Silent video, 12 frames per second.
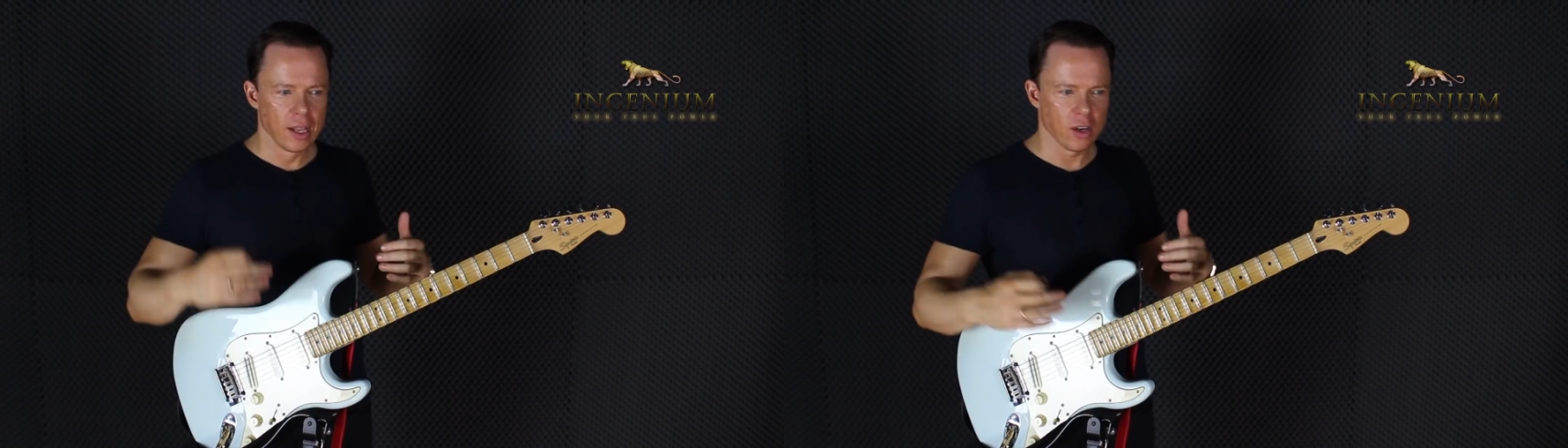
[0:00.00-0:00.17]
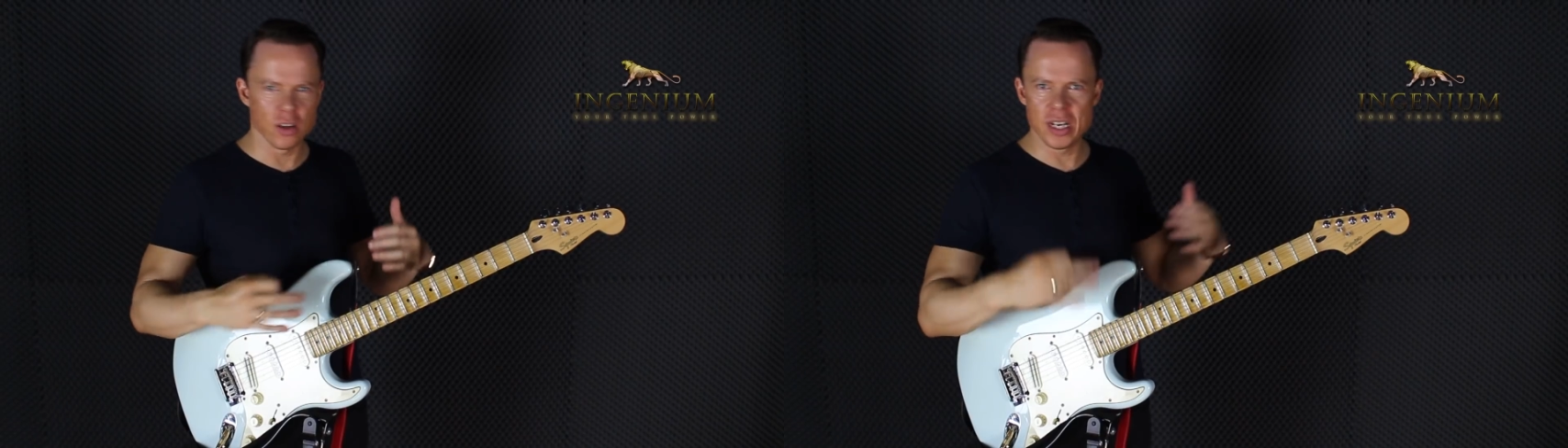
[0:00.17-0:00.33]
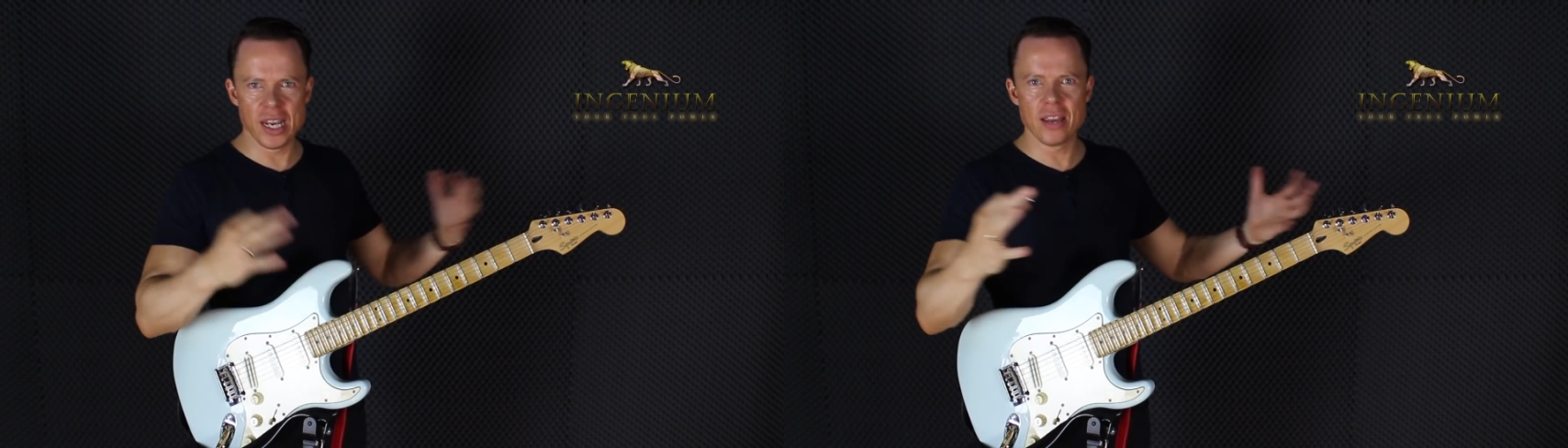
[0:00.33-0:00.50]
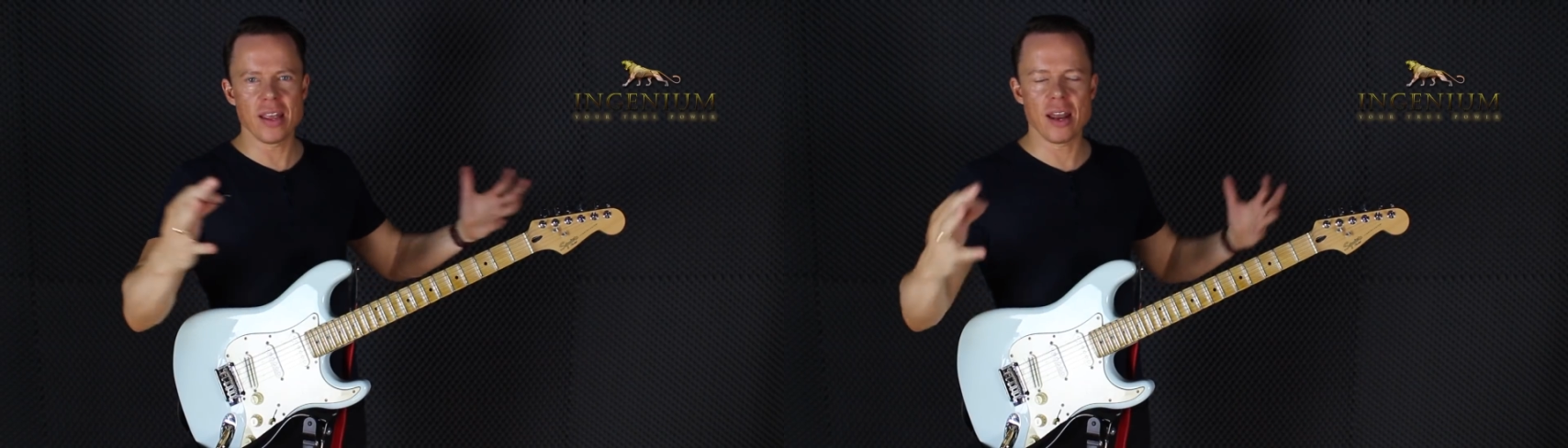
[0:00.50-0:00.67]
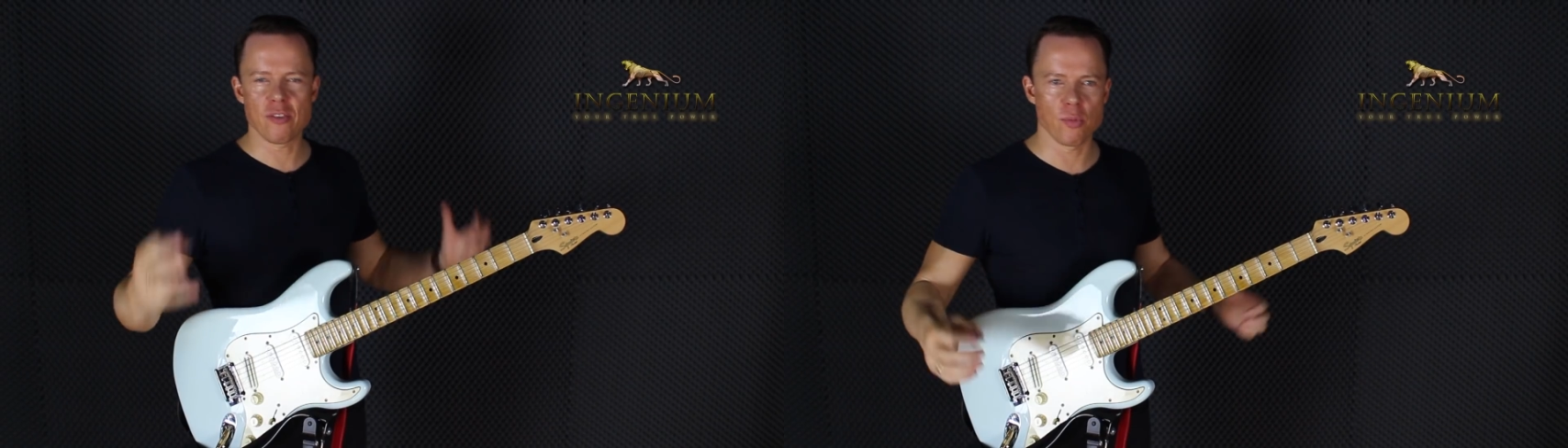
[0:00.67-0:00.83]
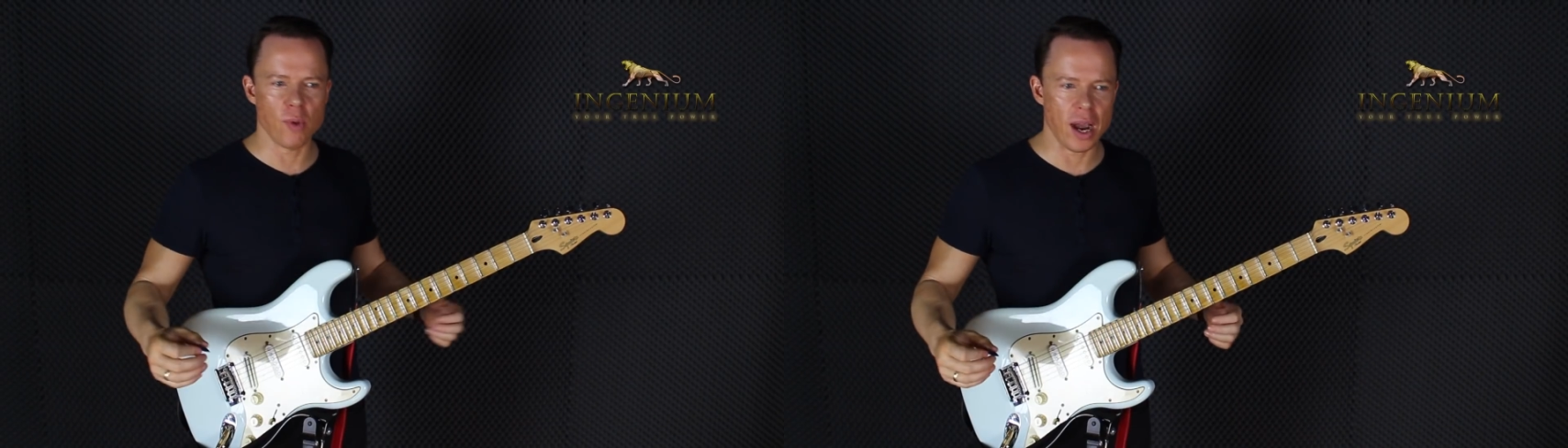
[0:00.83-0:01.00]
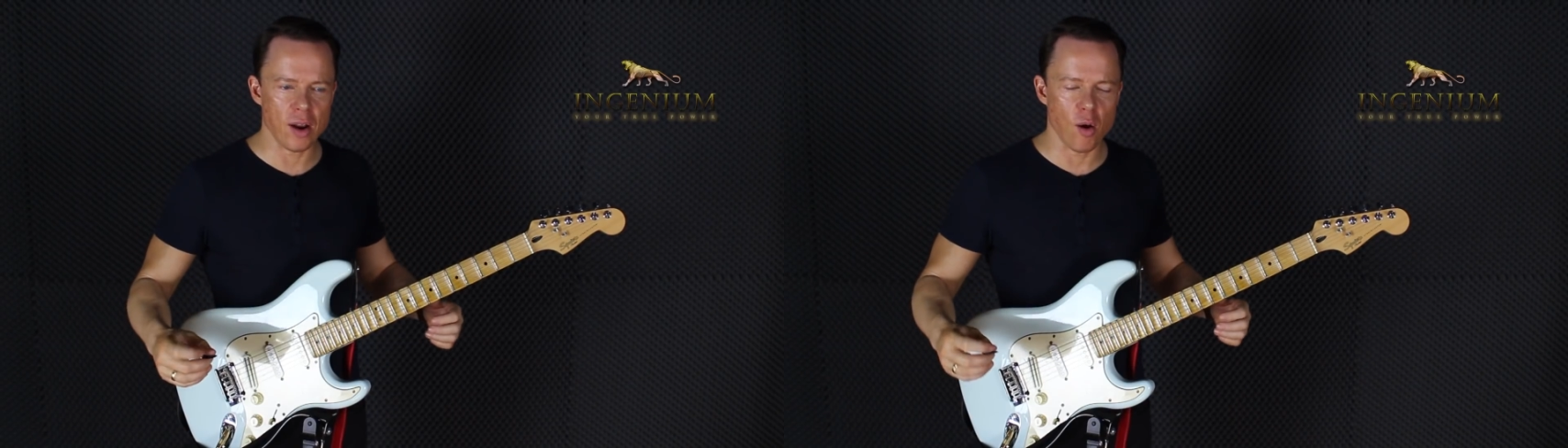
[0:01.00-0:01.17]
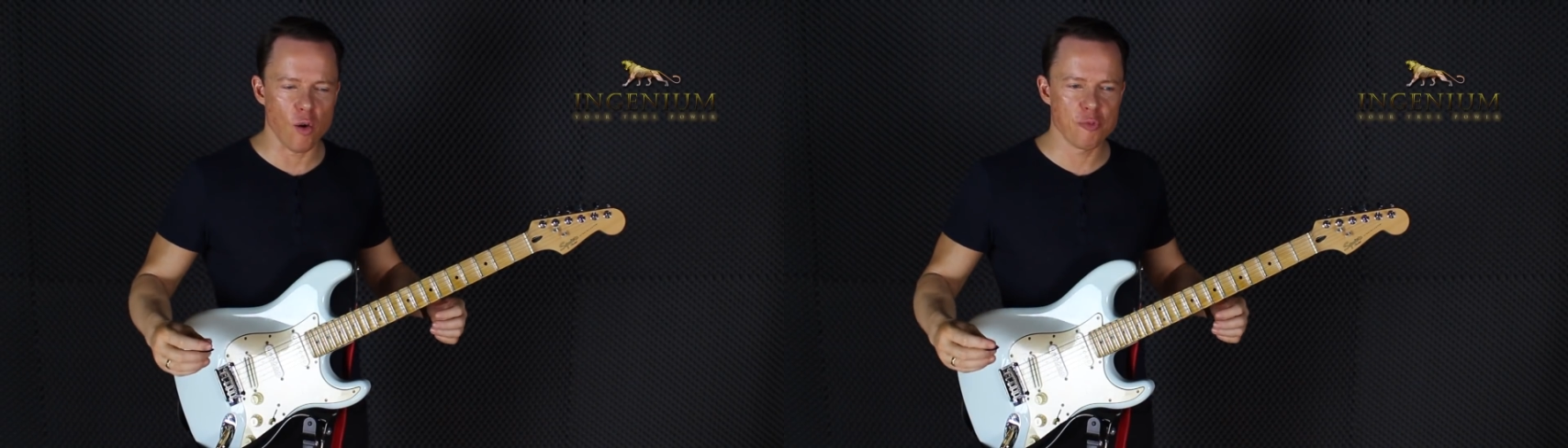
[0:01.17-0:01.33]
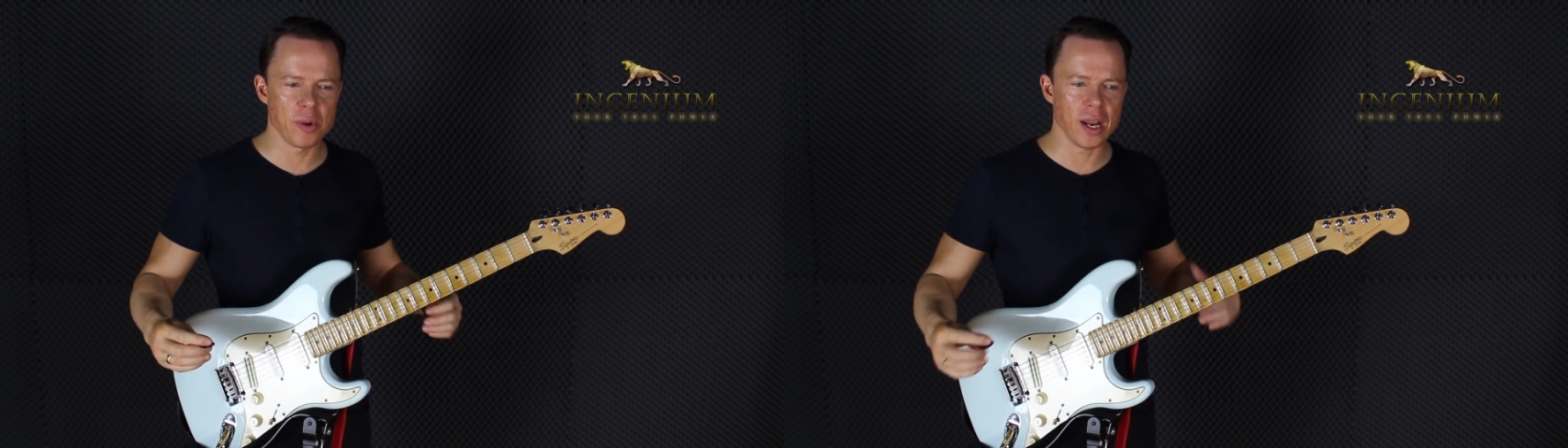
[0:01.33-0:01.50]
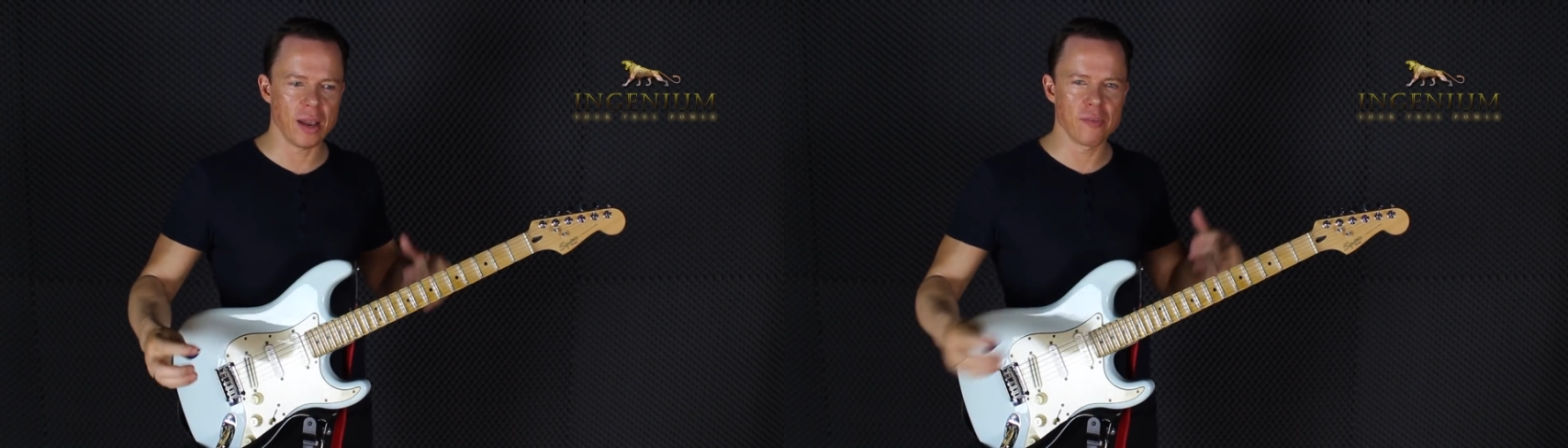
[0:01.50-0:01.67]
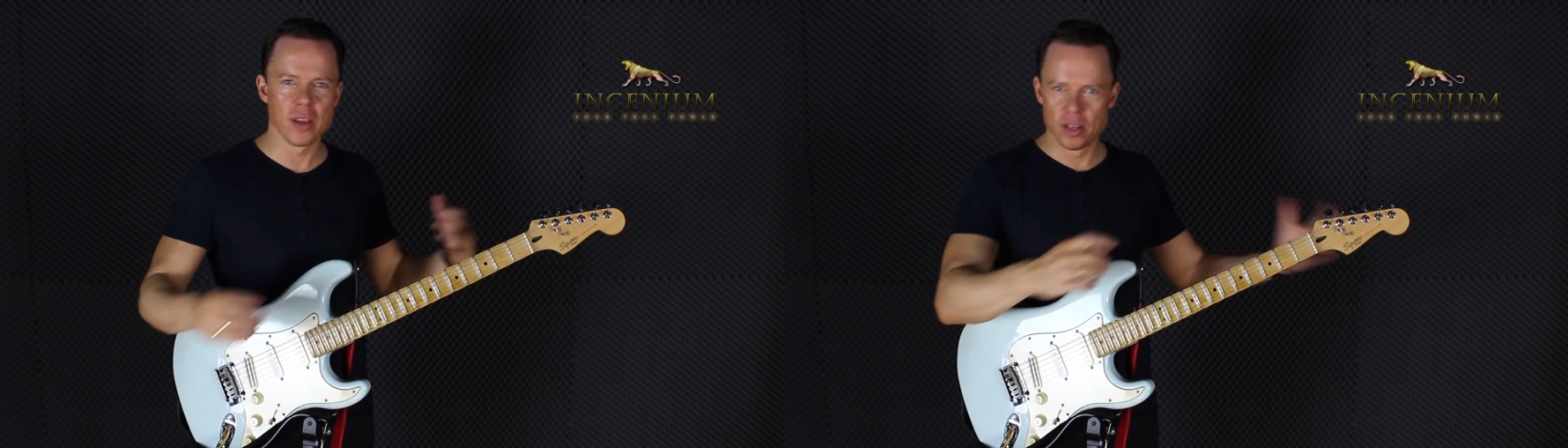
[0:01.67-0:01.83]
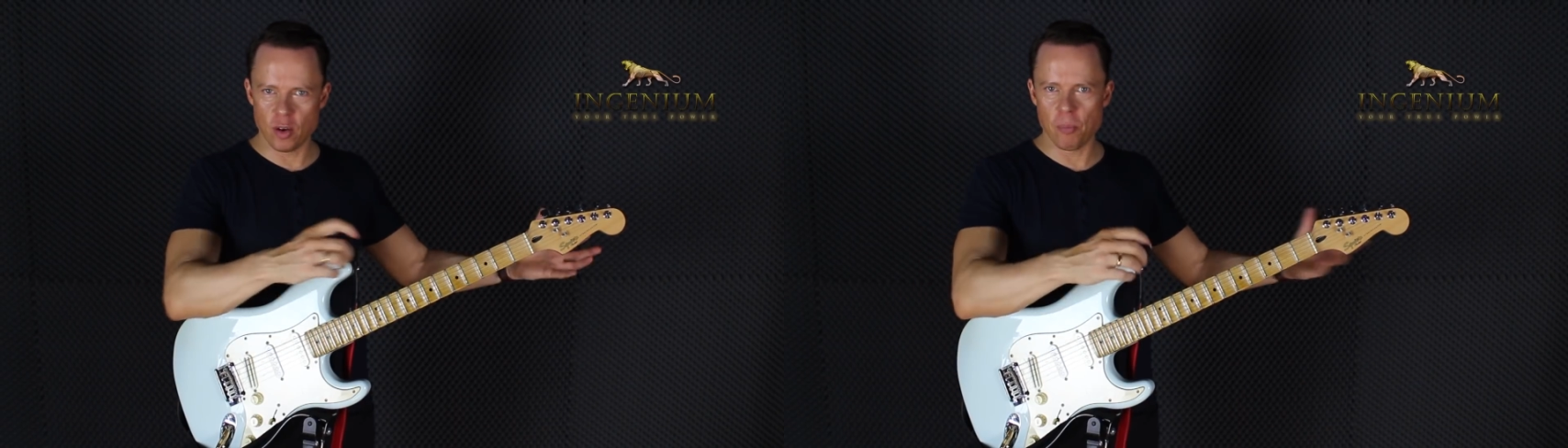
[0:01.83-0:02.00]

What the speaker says: couldn't hear that right off, but I've,